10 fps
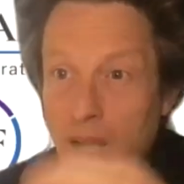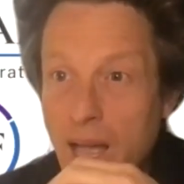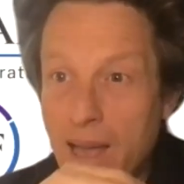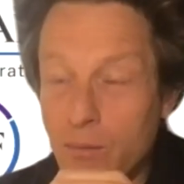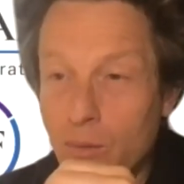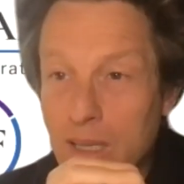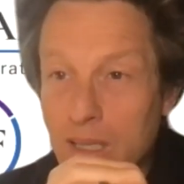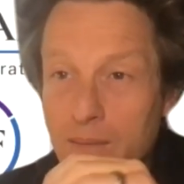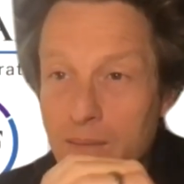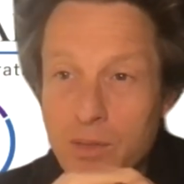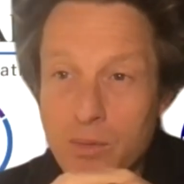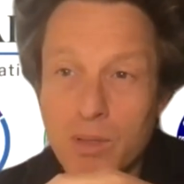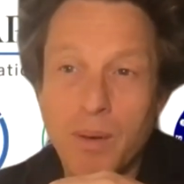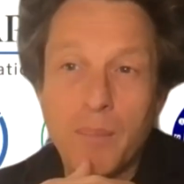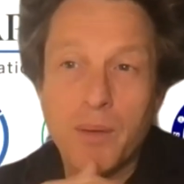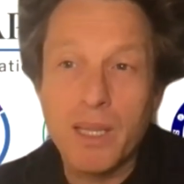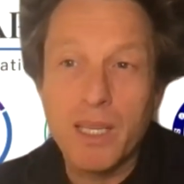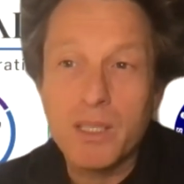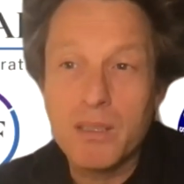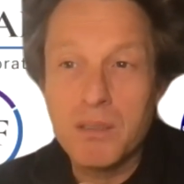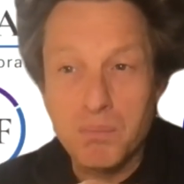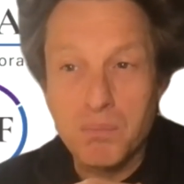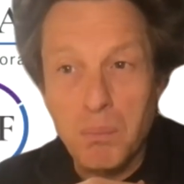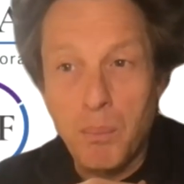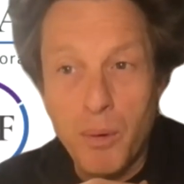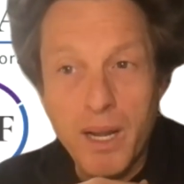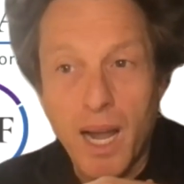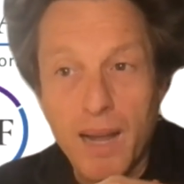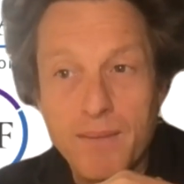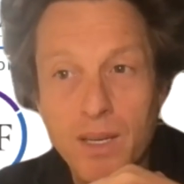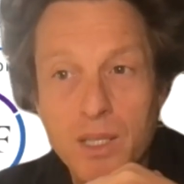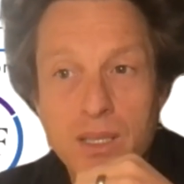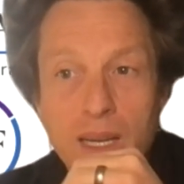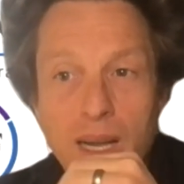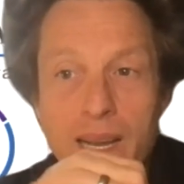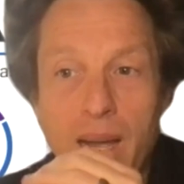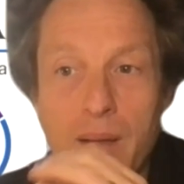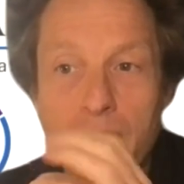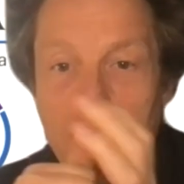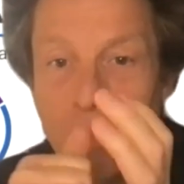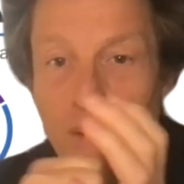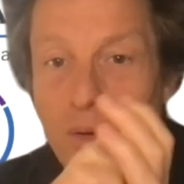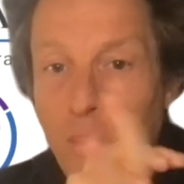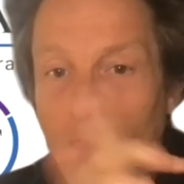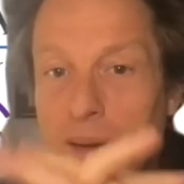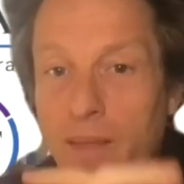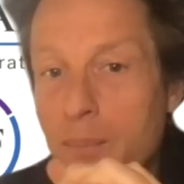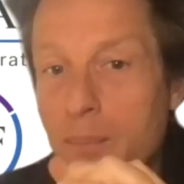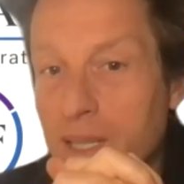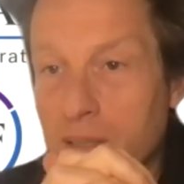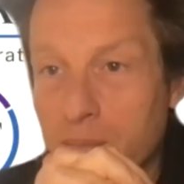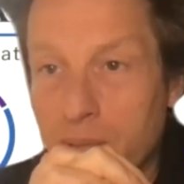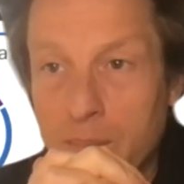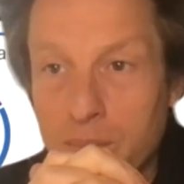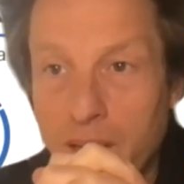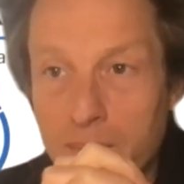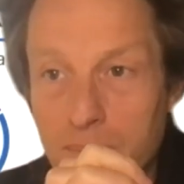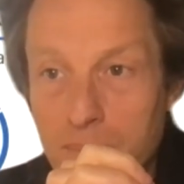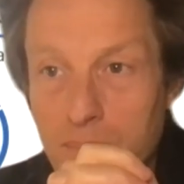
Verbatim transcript: And relative to the population, pretty high functioning. I, I, I don't know if you're aware of that patient, but I'm, I'm